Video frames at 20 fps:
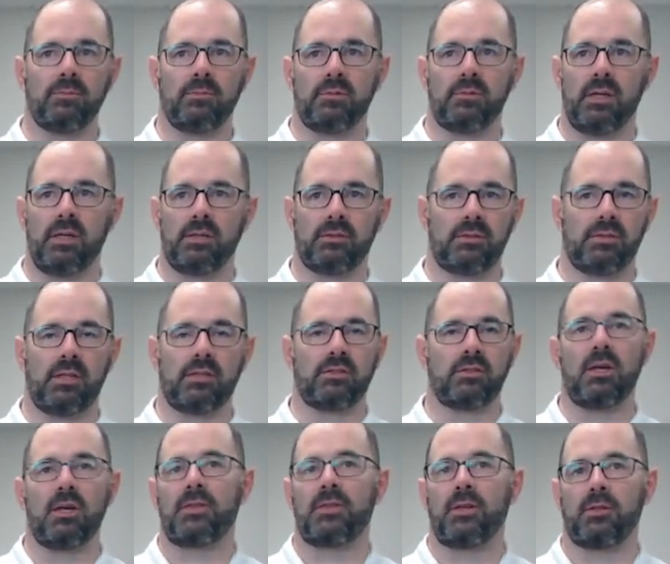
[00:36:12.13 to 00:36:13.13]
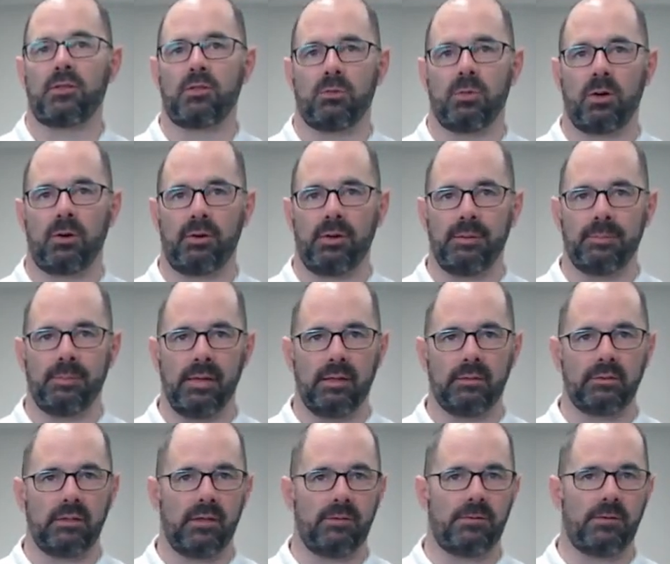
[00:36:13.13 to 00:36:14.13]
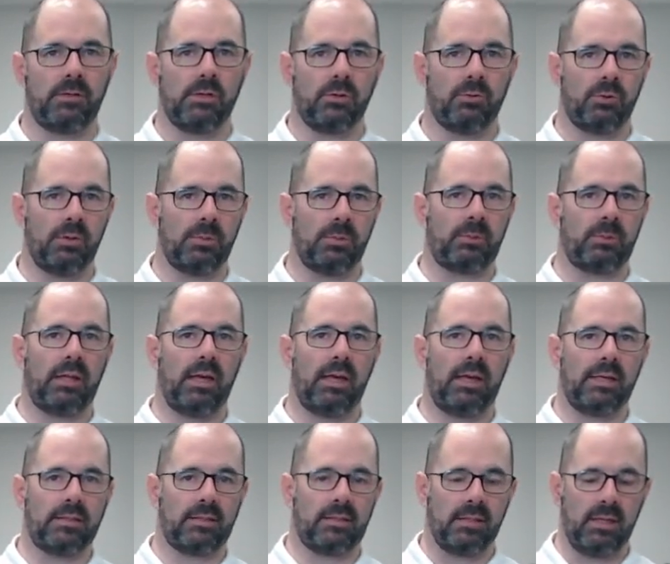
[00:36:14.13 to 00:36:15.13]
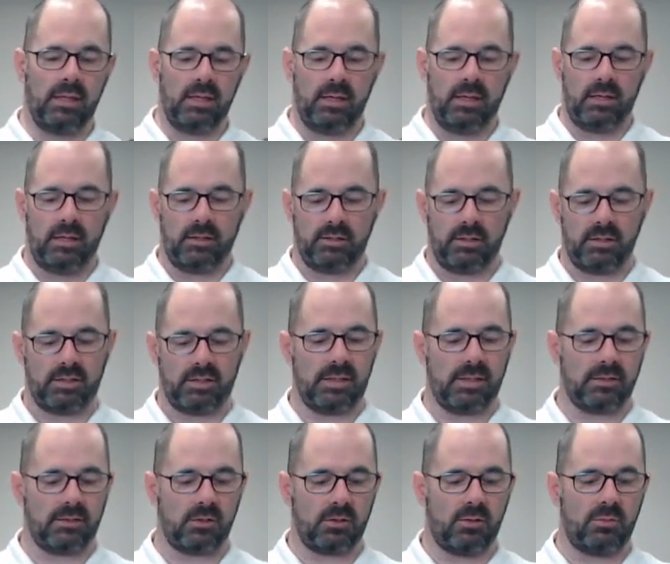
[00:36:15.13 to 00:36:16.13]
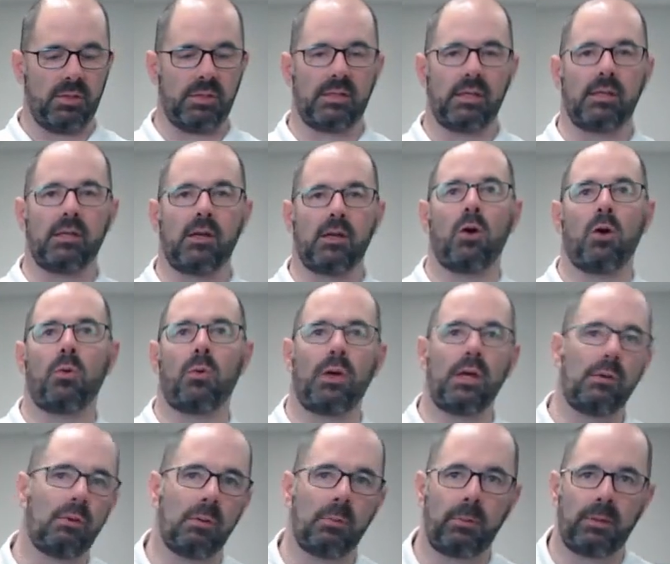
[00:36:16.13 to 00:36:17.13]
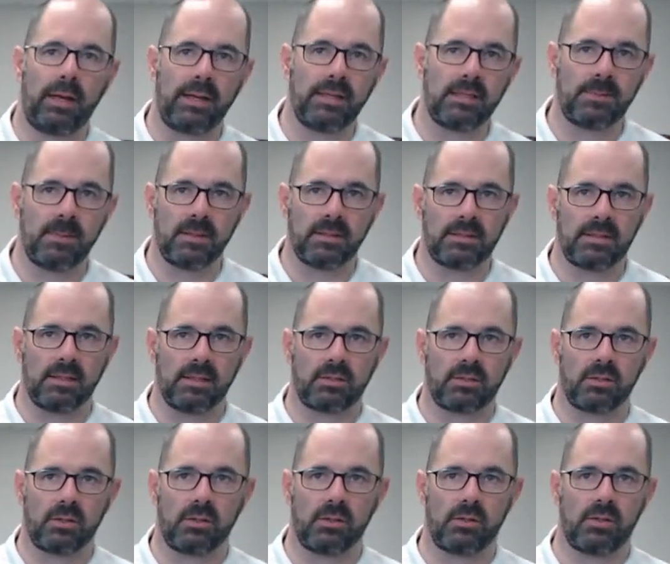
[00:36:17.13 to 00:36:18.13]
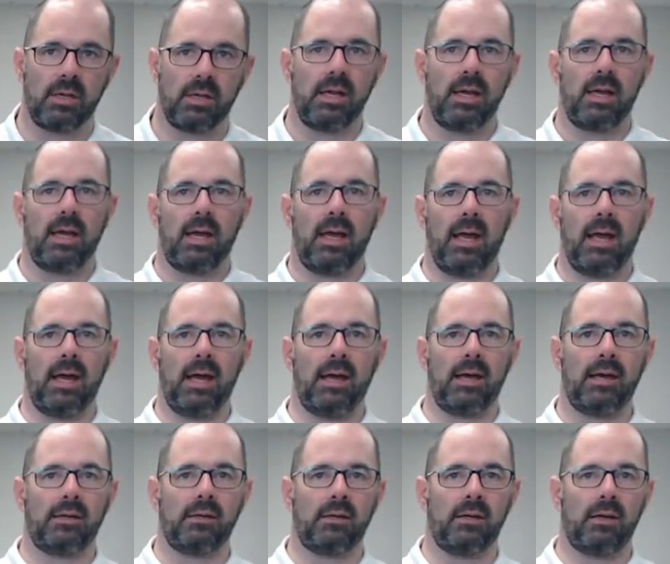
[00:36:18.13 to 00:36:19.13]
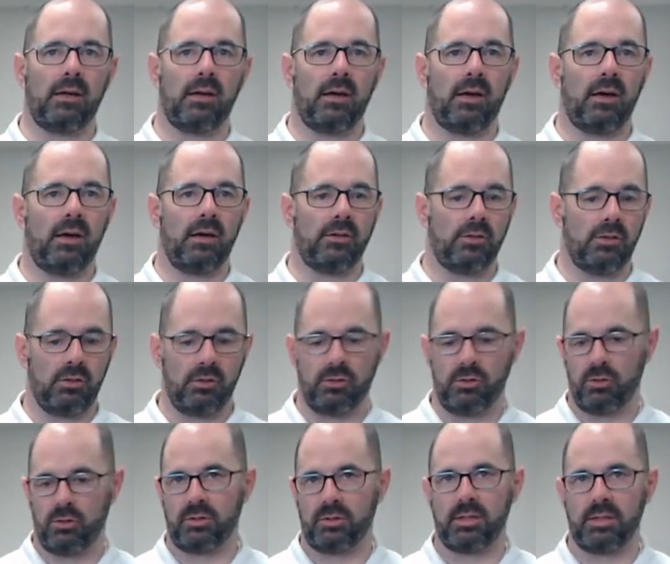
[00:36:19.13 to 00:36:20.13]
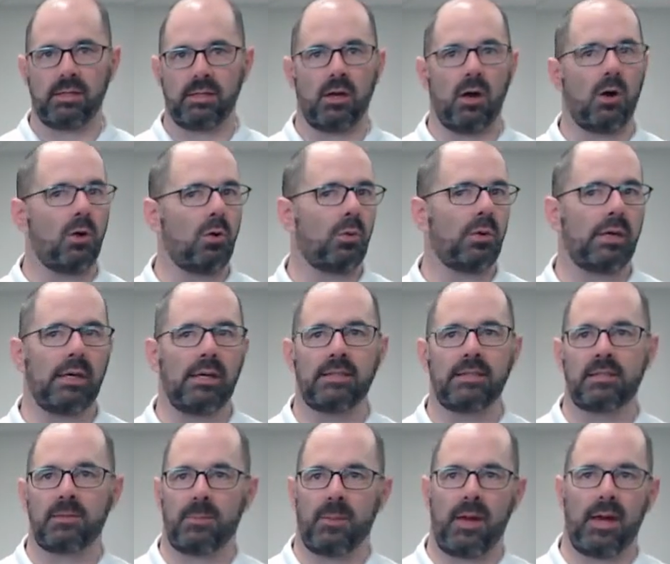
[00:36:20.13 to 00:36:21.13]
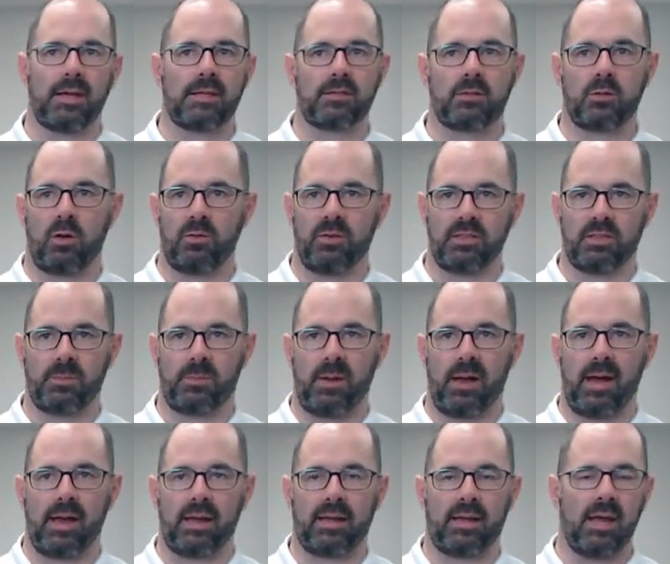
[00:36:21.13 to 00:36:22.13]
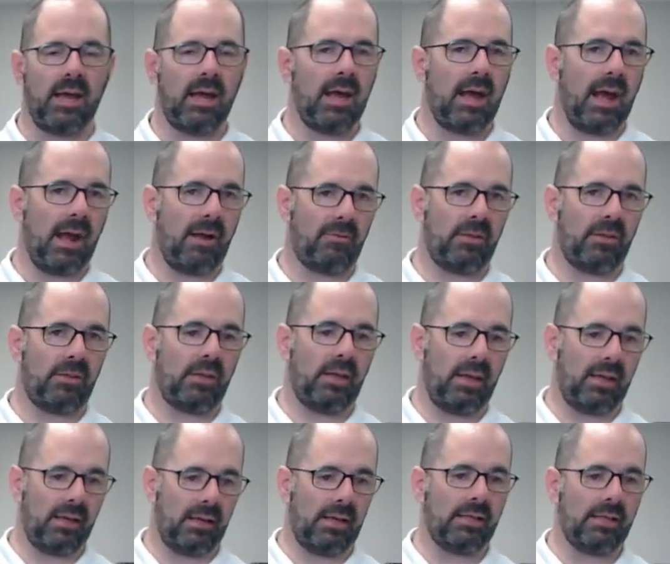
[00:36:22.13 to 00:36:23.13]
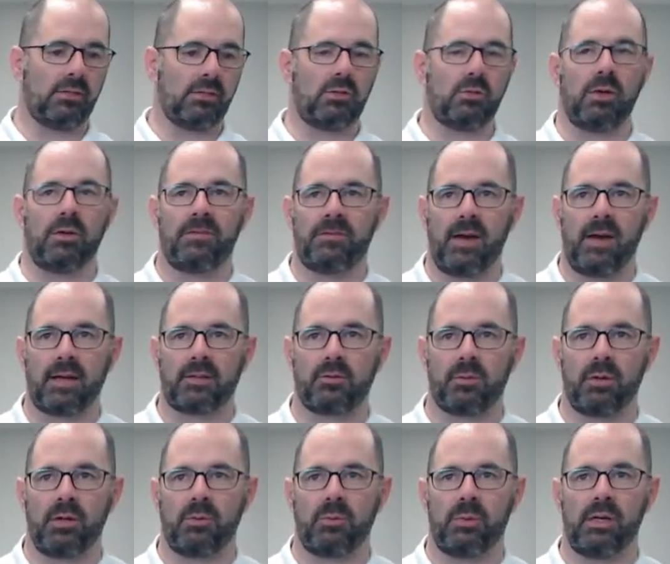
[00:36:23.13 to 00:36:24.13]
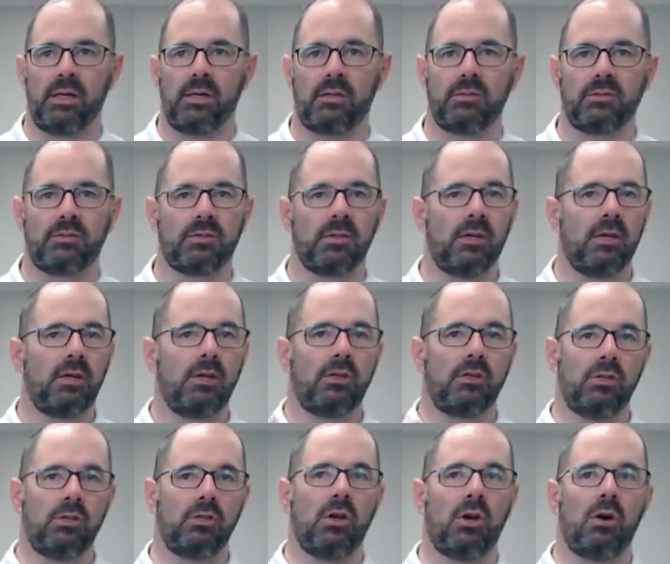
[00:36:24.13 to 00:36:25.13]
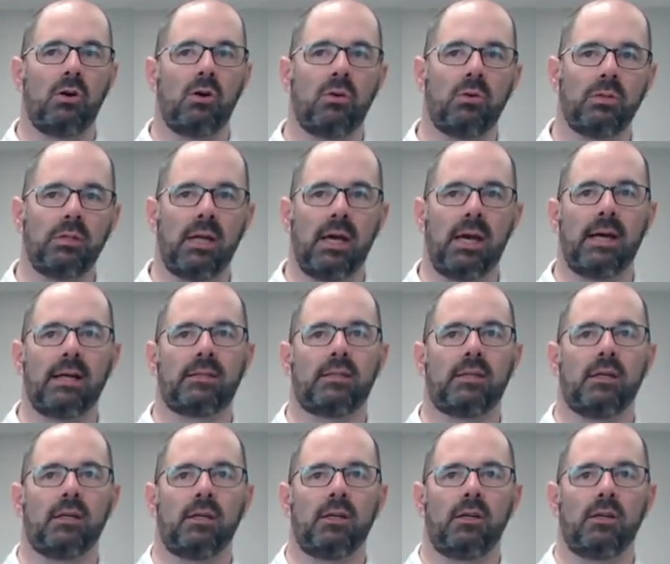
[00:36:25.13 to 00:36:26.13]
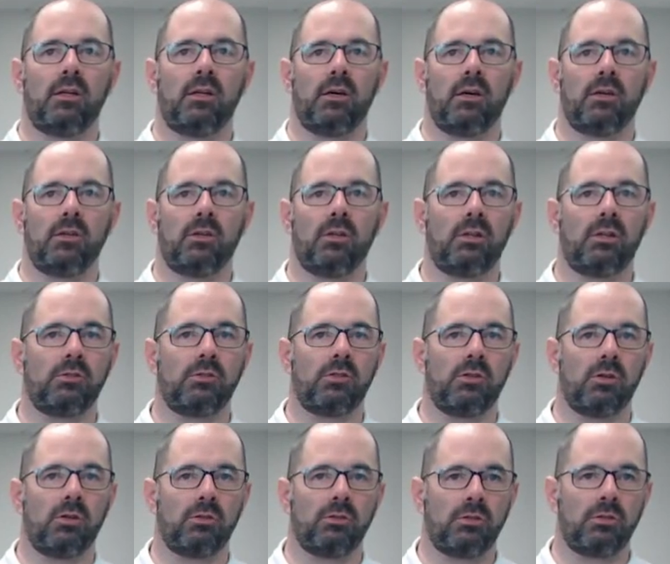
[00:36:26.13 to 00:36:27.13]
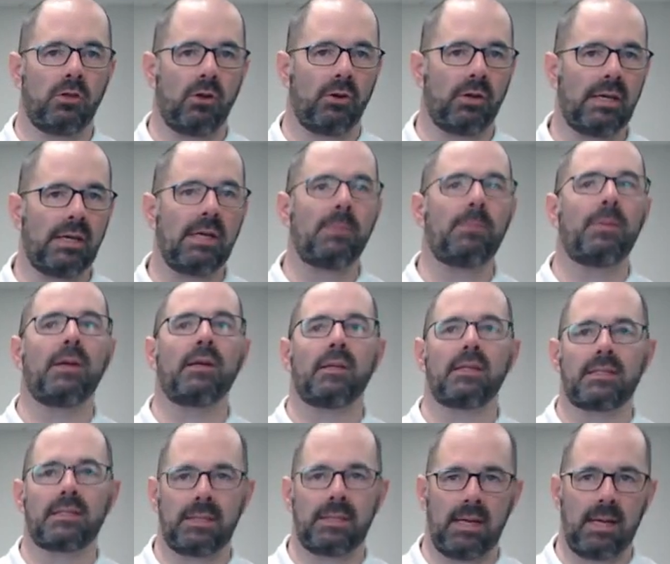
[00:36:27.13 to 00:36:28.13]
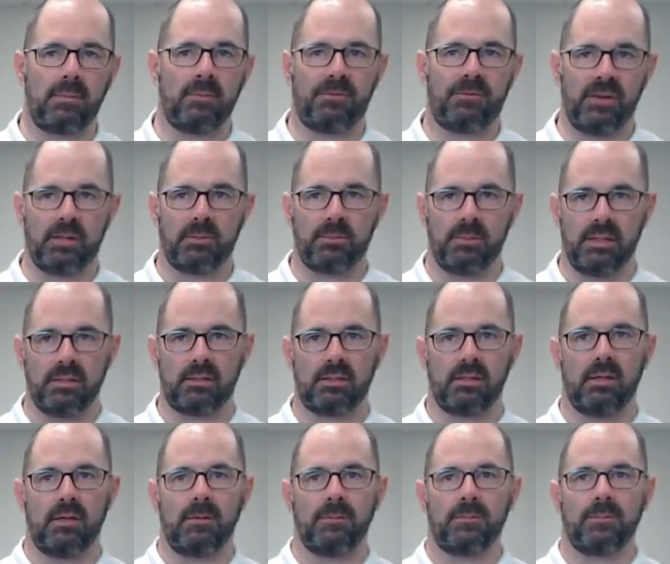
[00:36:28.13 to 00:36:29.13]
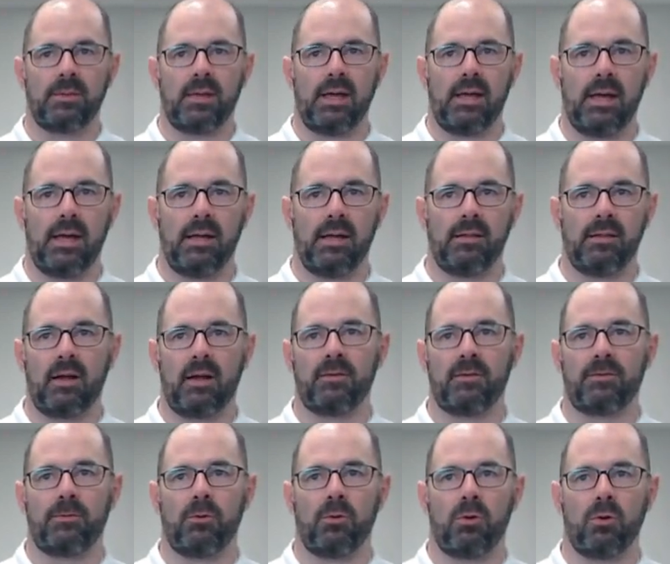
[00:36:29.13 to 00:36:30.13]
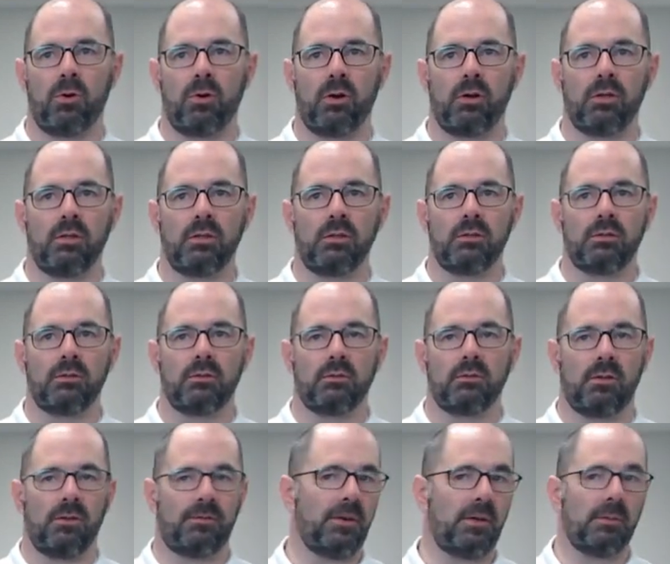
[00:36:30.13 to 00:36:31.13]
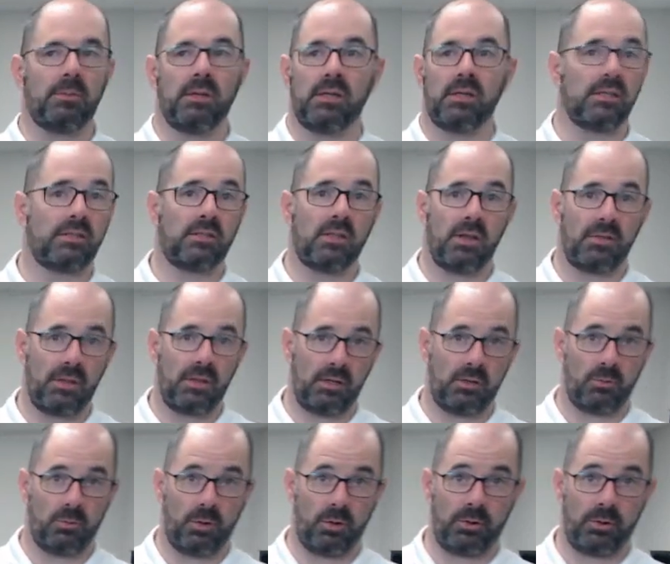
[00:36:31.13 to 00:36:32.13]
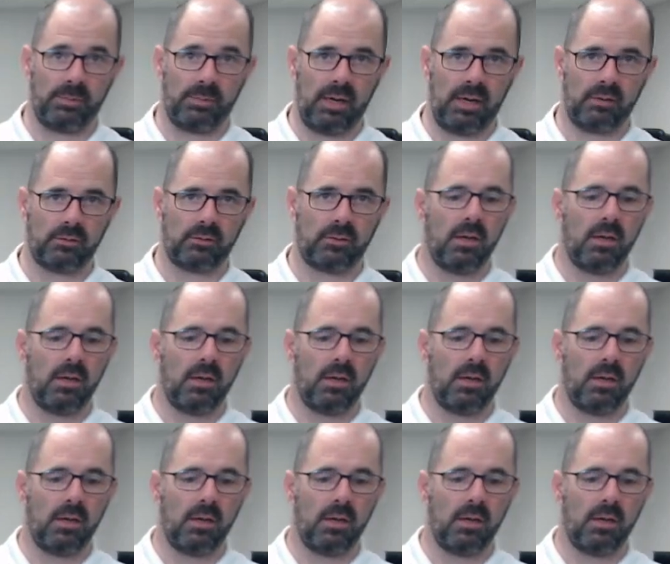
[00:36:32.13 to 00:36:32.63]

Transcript: there's nothing to worry about. If you replace the sensor with an OE replacement sensor and you use an OE spec service pack, everything into a factory wheels, you know that you're keeping the same fitment, and therefore the fitment is nothing to worry about.